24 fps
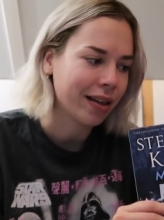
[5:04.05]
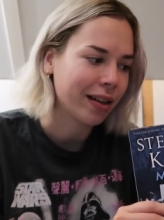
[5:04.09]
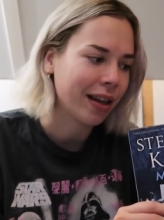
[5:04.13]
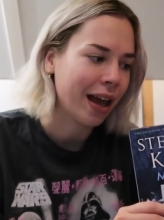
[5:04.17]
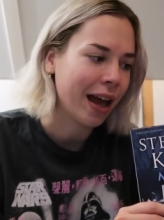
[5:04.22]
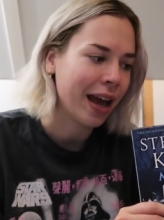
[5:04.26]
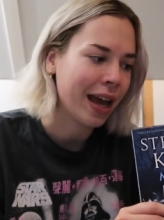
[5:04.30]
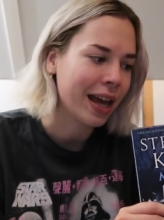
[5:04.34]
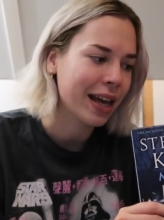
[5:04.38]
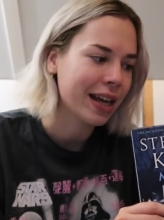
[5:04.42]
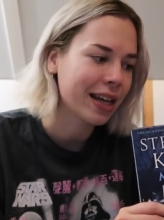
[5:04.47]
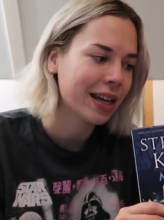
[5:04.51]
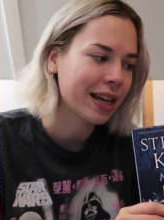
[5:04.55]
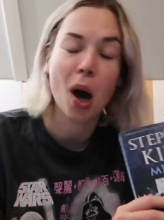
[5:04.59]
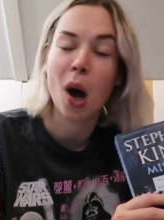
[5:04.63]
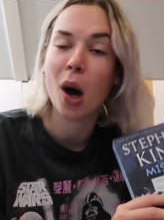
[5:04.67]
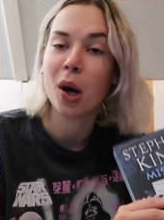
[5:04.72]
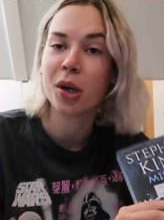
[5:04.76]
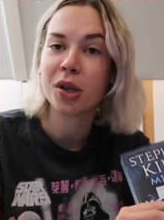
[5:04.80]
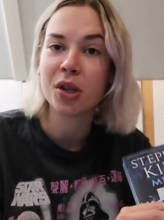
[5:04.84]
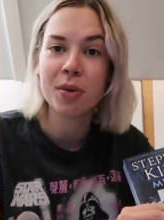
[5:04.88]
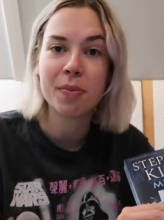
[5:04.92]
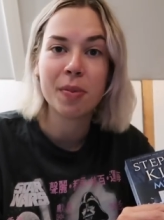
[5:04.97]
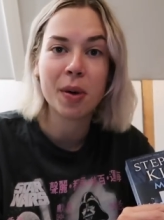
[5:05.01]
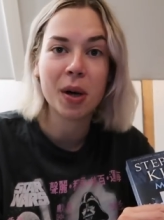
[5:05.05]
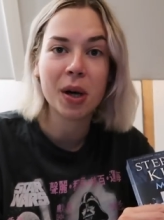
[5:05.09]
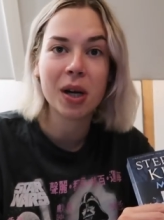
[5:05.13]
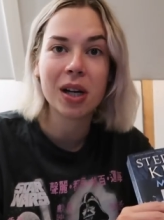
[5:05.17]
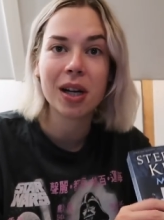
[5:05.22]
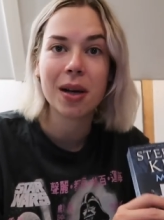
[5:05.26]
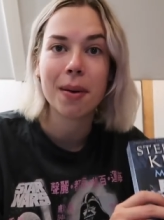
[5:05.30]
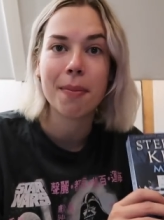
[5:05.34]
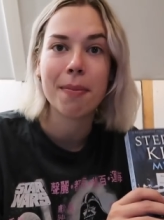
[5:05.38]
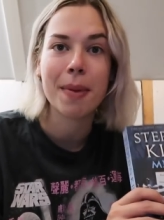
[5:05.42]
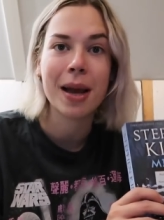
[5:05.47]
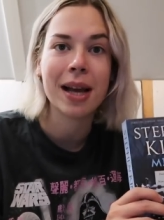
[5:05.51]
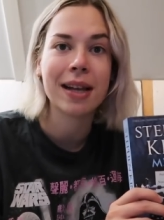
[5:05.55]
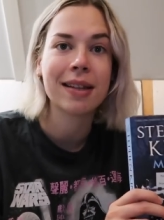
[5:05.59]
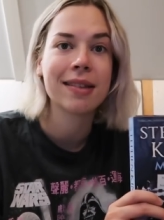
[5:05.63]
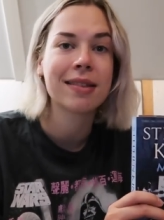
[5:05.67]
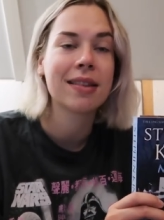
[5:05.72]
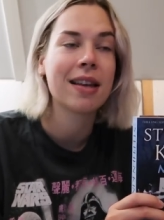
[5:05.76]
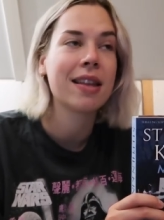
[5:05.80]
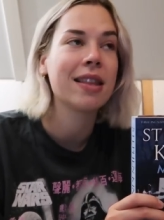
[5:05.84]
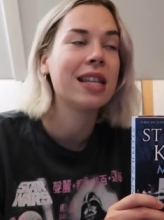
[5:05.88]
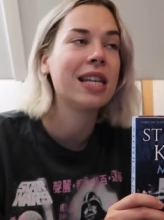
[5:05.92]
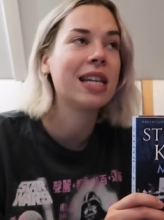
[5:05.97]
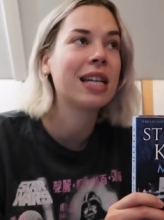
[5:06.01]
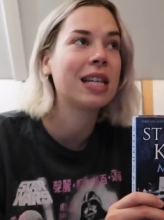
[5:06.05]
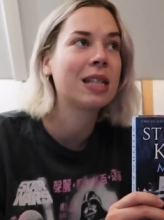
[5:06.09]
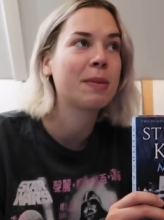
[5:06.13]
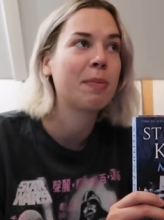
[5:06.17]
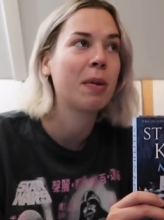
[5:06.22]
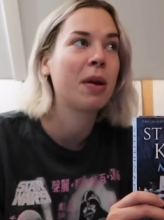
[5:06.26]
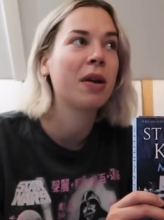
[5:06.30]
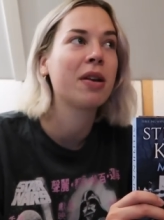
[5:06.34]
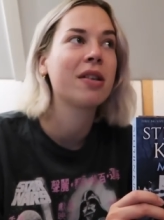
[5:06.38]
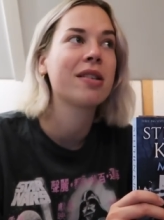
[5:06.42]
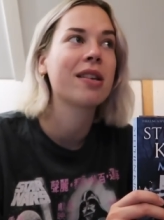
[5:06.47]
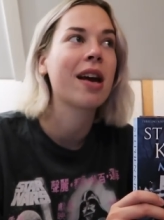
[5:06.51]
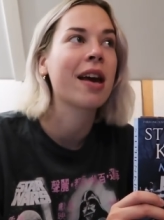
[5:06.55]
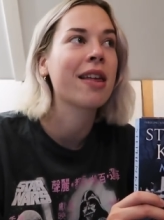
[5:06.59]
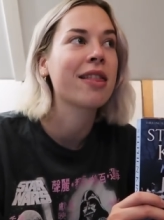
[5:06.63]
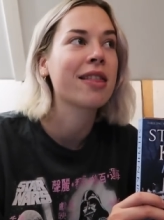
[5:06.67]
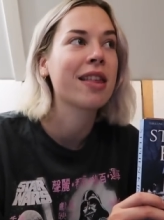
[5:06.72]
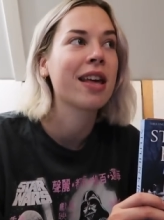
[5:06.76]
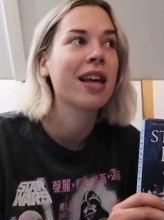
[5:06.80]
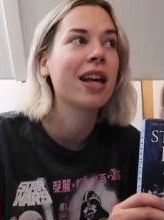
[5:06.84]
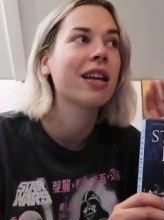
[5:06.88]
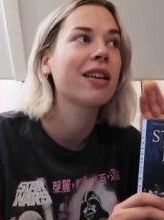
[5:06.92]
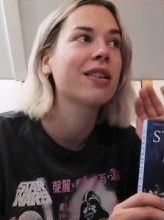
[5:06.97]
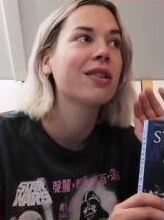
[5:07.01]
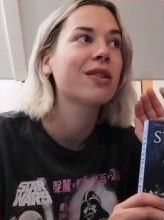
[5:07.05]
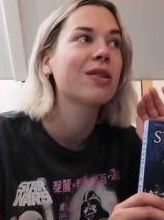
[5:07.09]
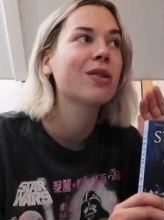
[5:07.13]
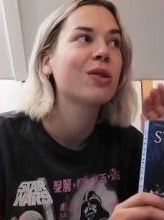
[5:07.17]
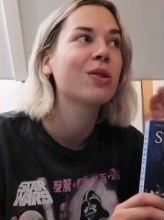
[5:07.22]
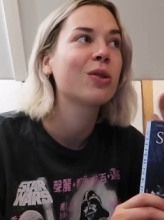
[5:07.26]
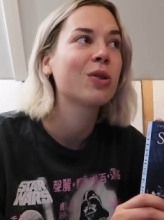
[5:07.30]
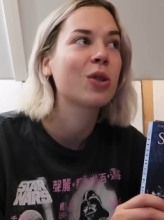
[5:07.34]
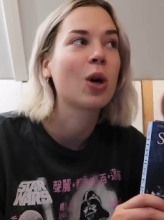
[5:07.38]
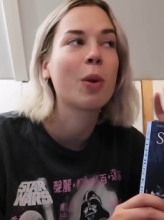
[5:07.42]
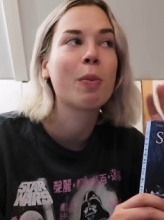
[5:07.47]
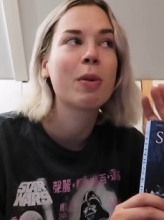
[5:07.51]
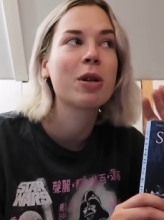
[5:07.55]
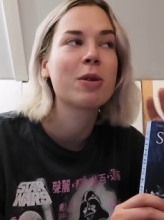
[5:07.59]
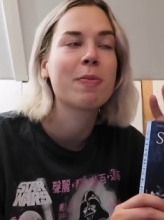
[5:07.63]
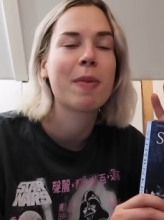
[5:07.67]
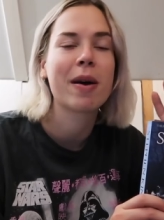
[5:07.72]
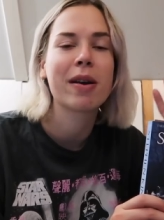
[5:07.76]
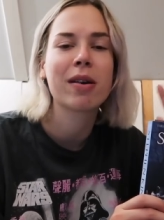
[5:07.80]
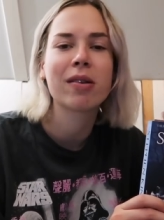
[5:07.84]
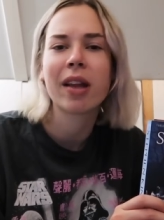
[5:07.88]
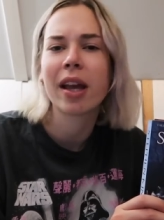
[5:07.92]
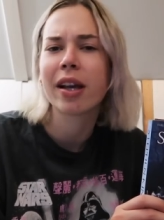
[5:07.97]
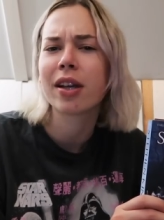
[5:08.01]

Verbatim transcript: Like, the audiobook makes the experience, I think, so much better.